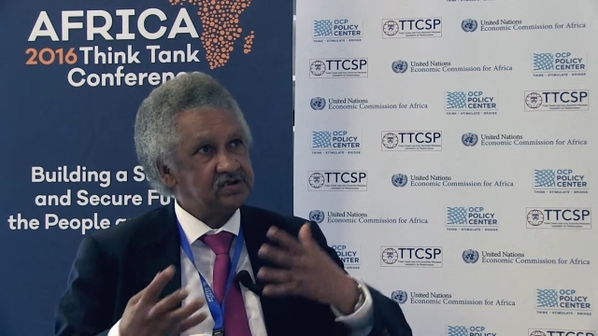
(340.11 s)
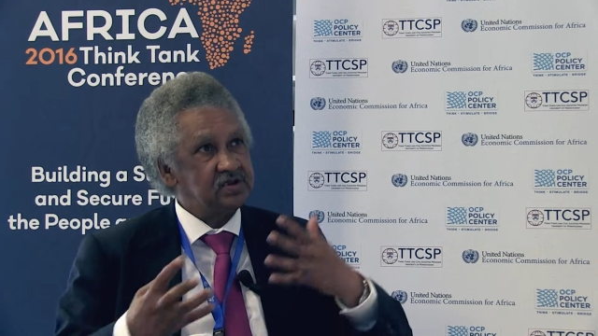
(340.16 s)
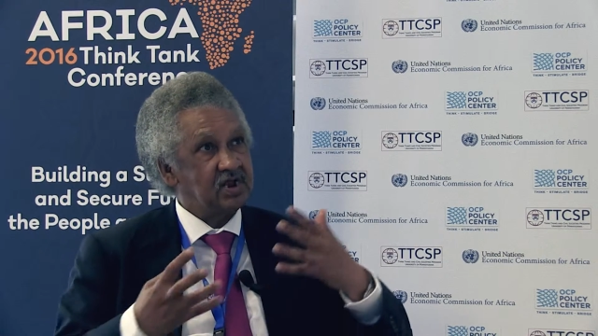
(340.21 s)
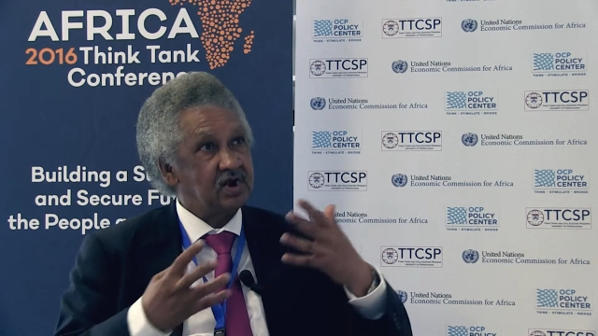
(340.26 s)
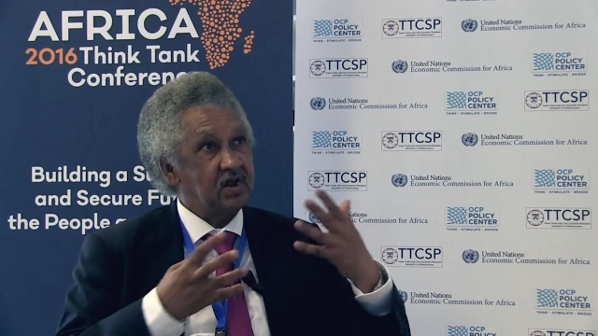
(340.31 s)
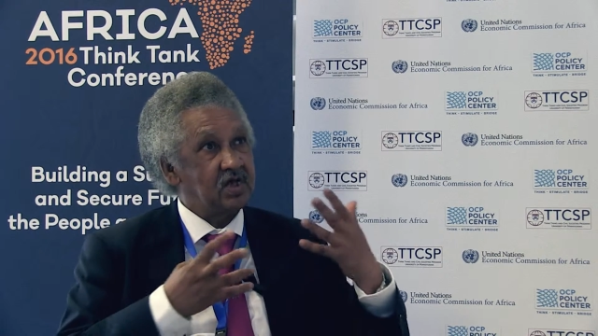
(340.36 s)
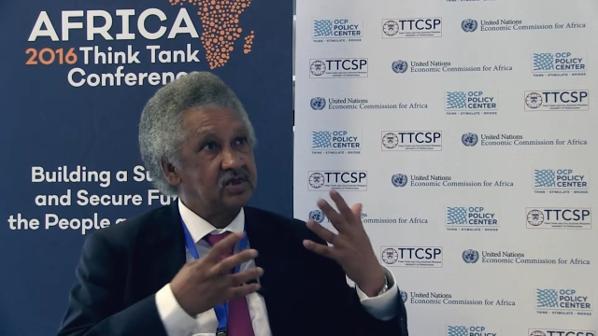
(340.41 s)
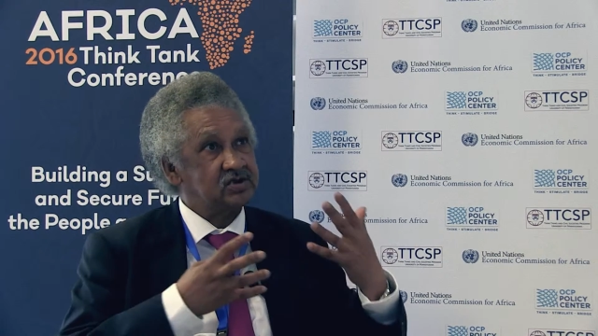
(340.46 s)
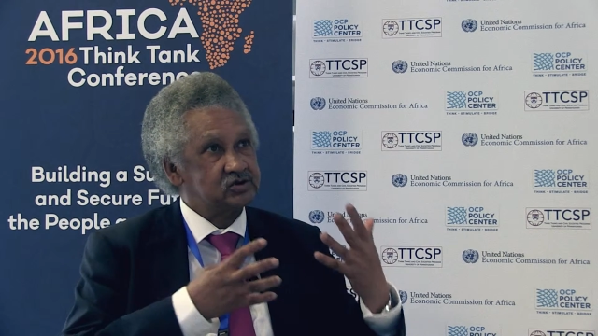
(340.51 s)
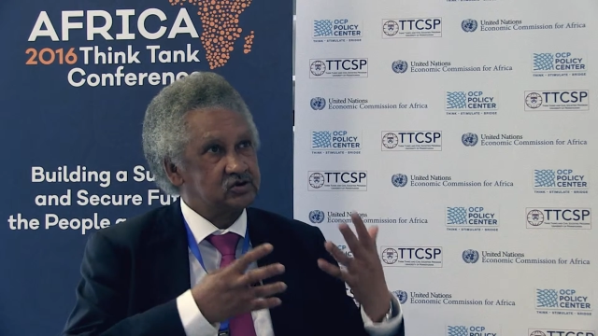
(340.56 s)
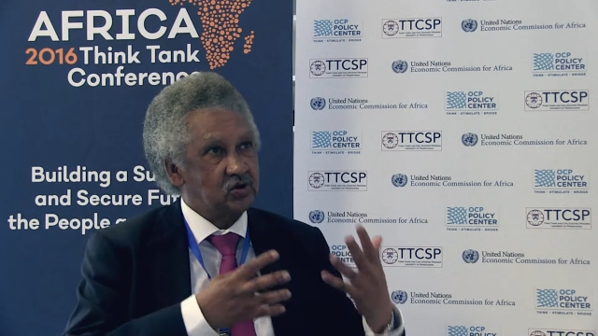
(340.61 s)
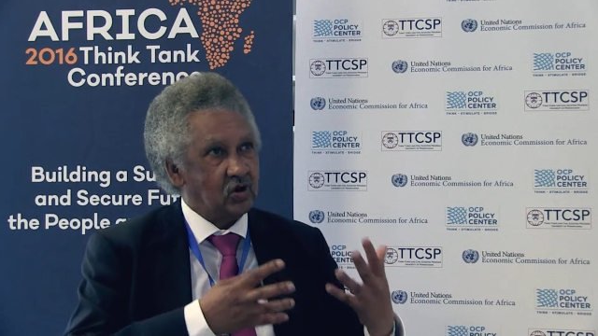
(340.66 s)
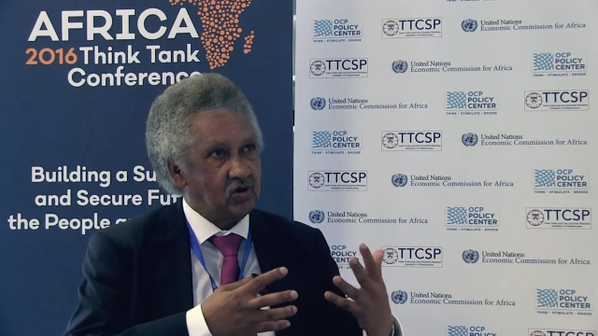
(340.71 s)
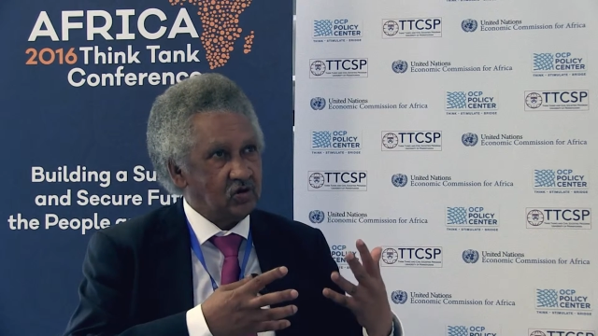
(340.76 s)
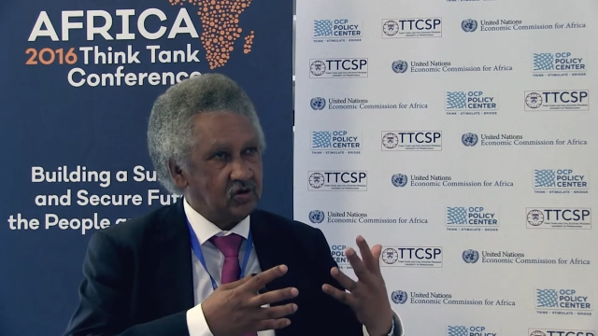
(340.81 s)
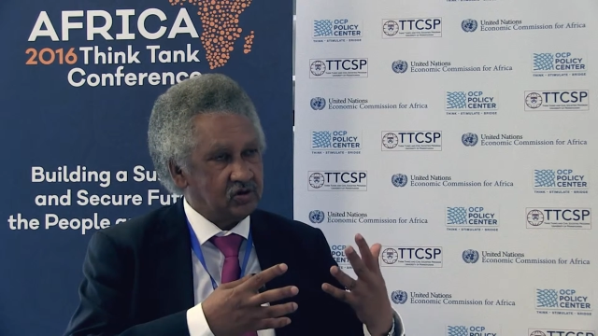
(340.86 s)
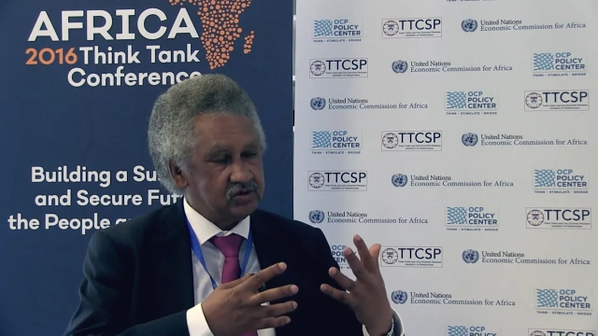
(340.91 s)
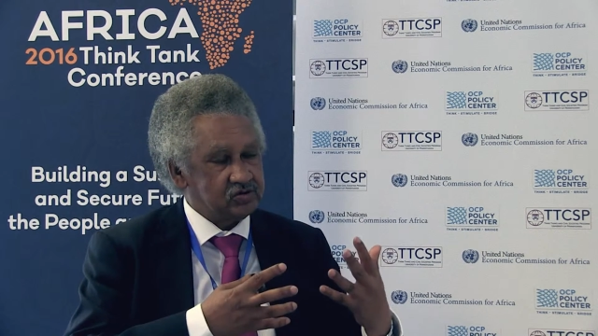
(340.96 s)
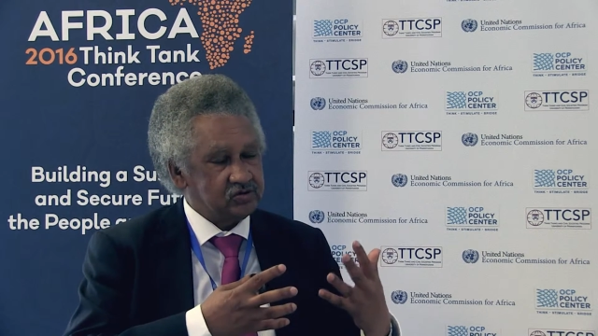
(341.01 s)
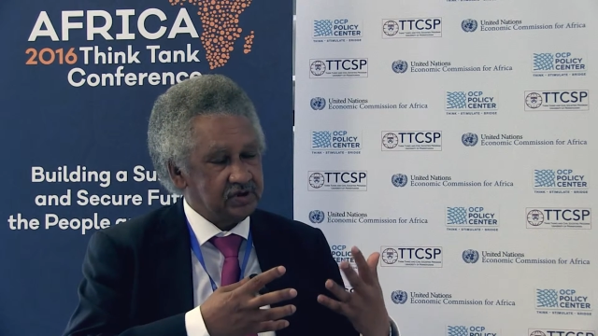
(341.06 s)
there are strong
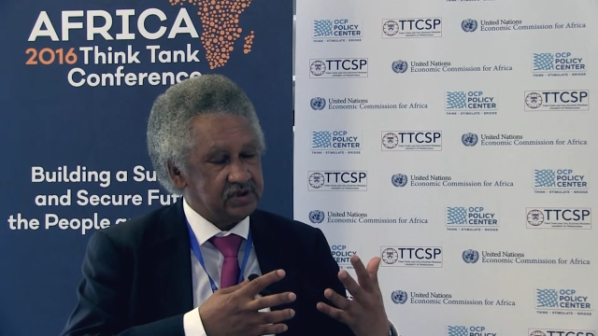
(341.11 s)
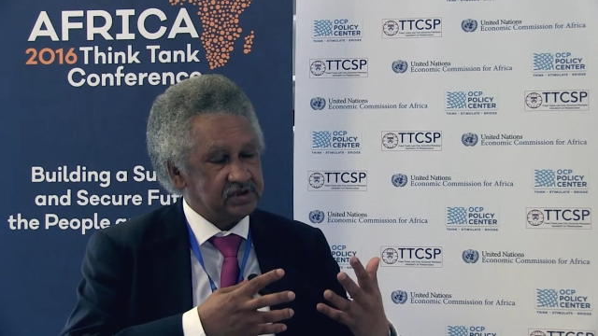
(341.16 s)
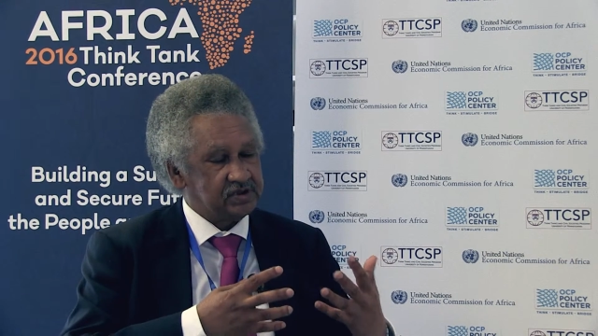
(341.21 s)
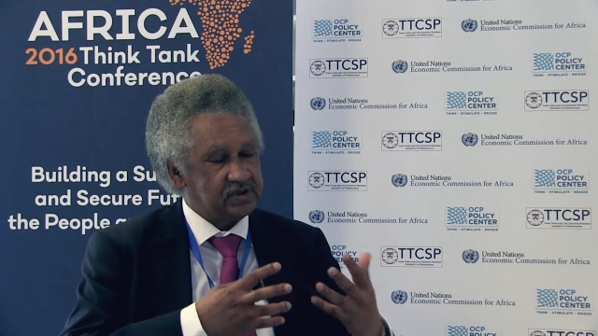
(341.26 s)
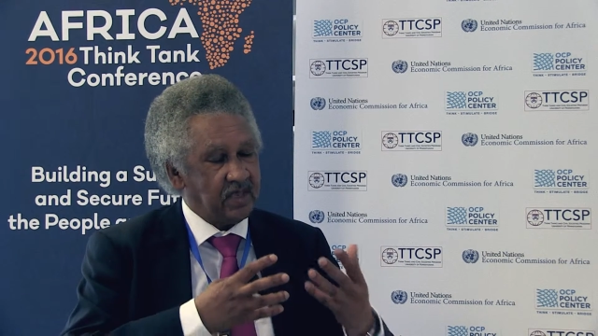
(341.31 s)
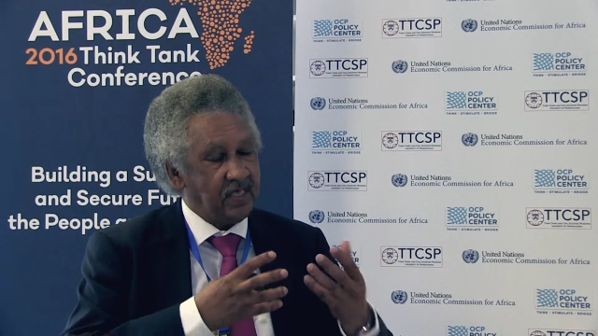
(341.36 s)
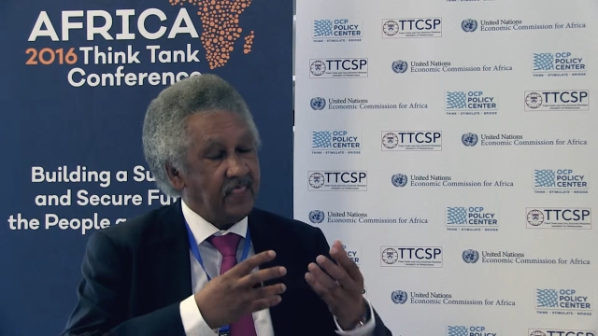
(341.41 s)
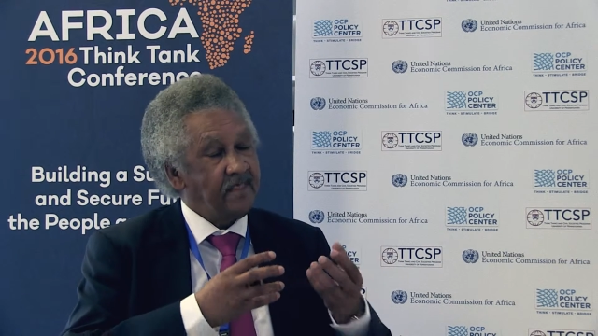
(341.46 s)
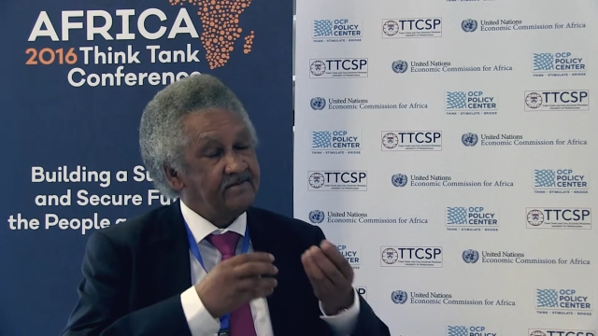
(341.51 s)
countries.